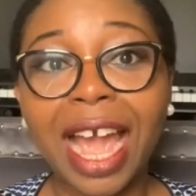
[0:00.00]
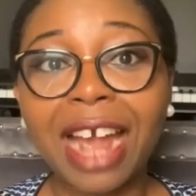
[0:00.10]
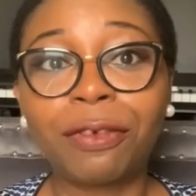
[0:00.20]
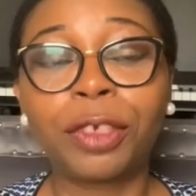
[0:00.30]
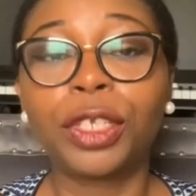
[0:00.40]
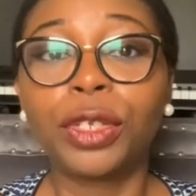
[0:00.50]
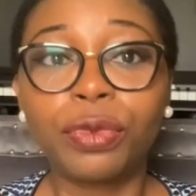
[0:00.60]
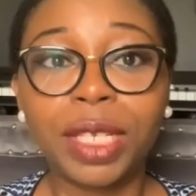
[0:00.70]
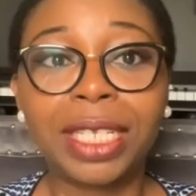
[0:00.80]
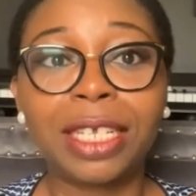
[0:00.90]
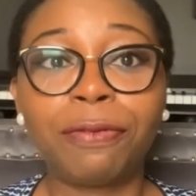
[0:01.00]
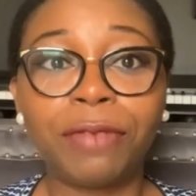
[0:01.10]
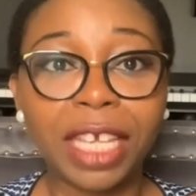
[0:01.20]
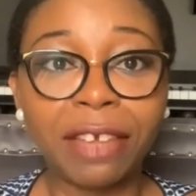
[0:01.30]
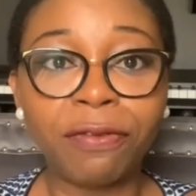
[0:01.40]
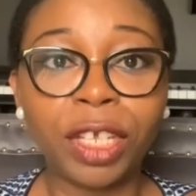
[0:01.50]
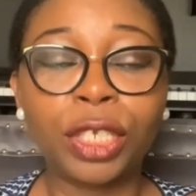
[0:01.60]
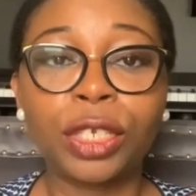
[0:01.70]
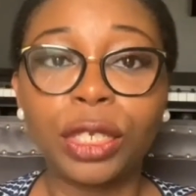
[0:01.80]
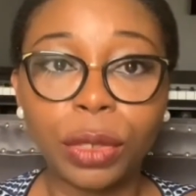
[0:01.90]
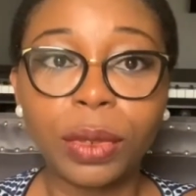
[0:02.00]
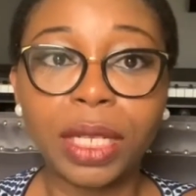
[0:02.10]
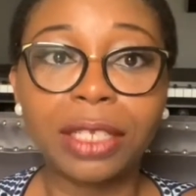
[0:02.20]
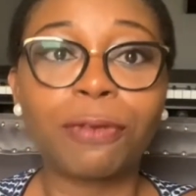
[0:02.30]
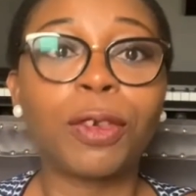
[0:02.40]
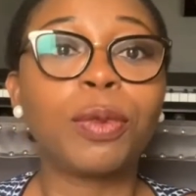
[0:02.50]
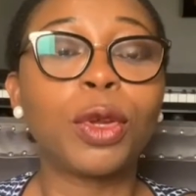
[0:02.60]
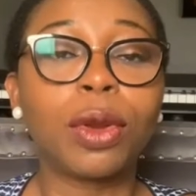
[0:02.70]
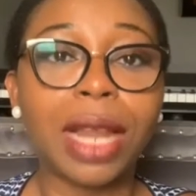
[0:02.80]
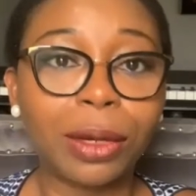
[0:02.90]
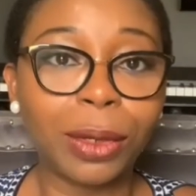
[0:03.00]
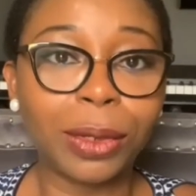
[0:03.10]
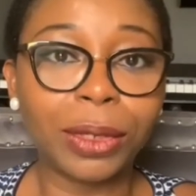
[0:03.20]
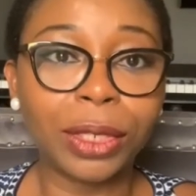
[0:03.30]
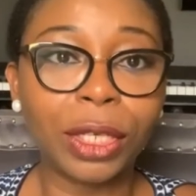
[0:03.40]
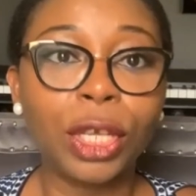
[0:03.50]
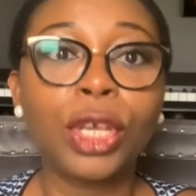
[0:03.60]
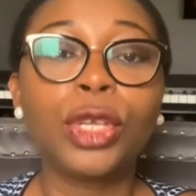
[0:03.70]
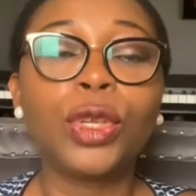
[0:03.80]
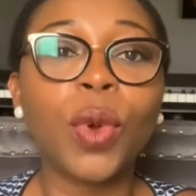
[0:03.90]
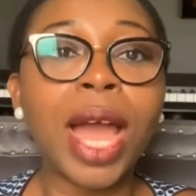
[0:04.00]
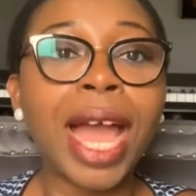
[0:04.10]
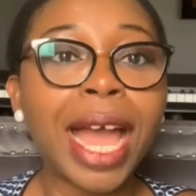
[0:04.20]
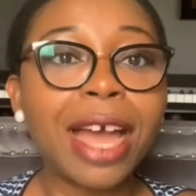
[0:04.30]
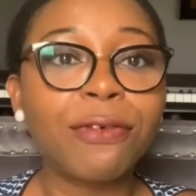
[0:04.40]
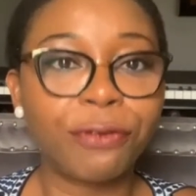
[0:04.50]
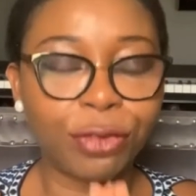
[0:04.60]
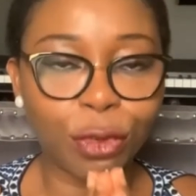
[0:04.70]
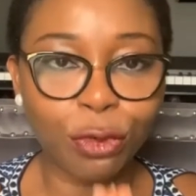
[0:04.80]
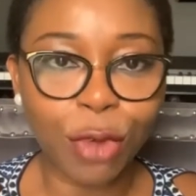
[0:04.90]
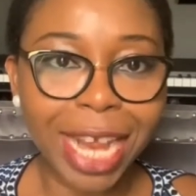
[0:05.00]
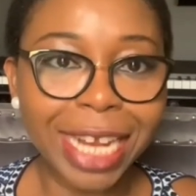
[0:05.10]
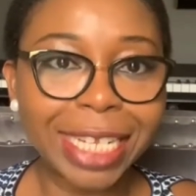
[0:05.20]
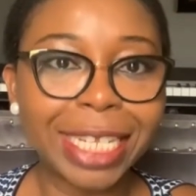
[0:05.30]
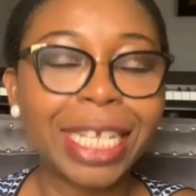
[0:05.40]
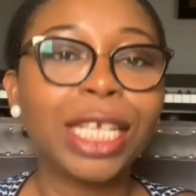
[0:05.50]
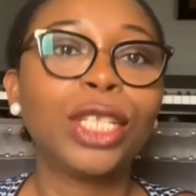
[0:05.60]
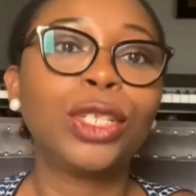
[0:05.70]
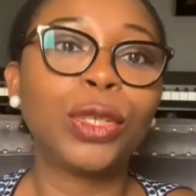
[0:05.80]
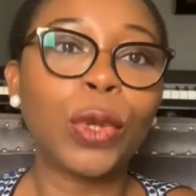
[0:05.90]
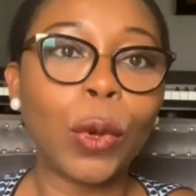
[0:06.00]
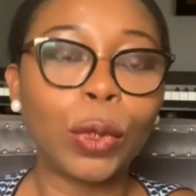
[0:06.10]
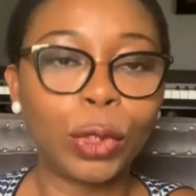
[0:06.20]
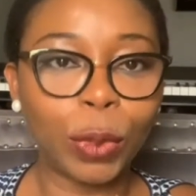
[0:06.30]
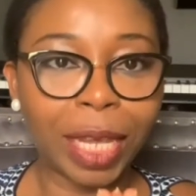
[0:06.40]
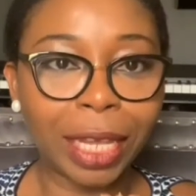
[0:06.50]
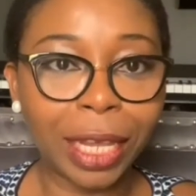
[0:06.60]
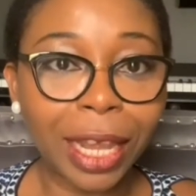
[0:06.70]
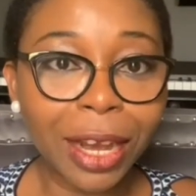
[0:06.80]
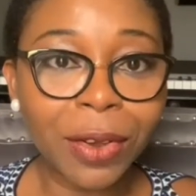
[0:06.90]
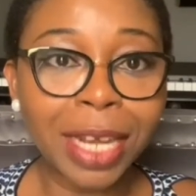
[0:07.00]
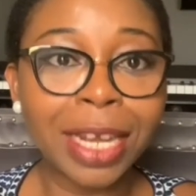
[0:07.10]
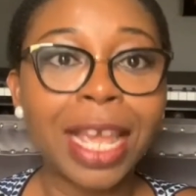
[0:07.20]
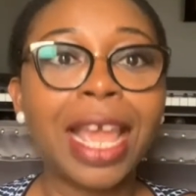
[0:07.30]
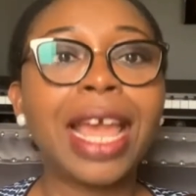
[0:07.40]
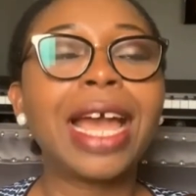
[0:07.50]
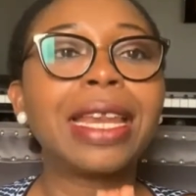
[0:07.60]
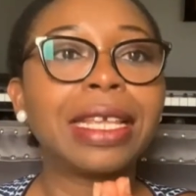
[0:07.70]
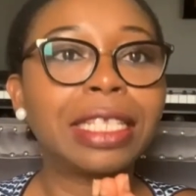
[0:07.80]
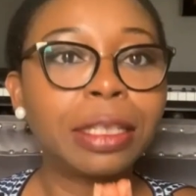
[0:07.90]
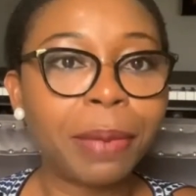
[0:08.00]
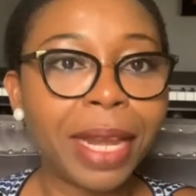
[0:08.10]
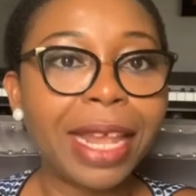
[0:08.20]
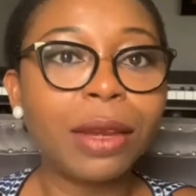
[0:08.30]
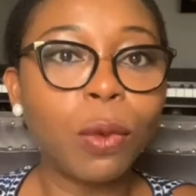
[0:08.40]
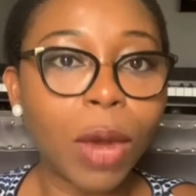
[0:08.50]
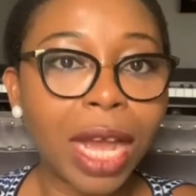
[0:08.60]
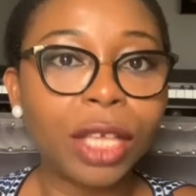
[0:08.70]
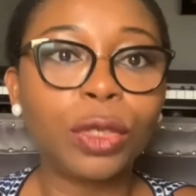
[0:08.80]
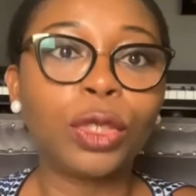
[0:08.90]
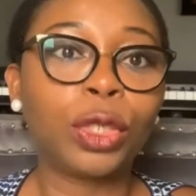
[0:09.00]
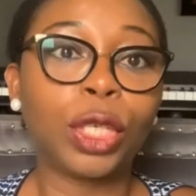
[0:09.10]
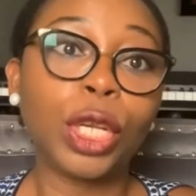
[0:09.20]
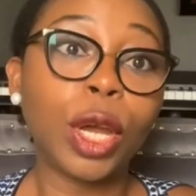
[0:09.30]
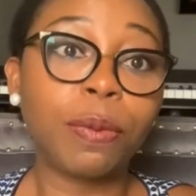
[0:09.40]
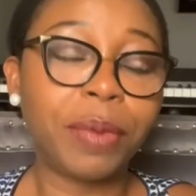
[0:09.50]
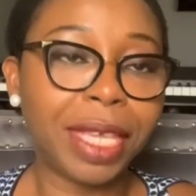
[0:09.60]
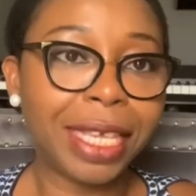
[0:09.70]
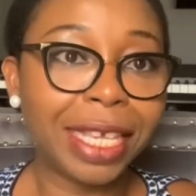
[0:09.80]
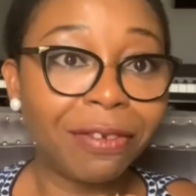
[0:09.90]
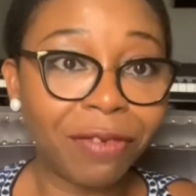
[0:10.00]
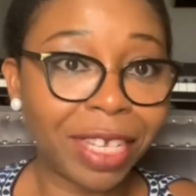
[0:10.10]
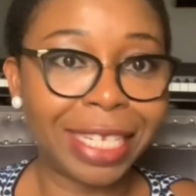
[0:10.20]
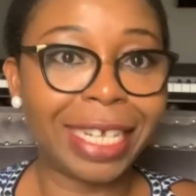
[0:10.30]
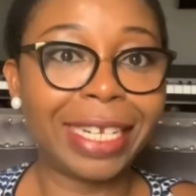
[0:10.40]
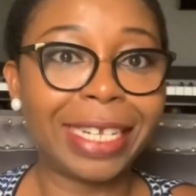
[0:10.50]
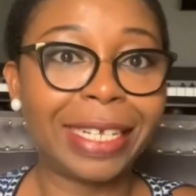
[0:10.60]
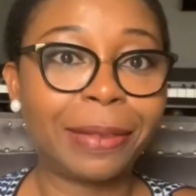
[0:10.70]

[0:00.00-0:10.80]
after you receive the eviction notice from your landlord. You have the right to go to a hearing and explain why you should not be evicted.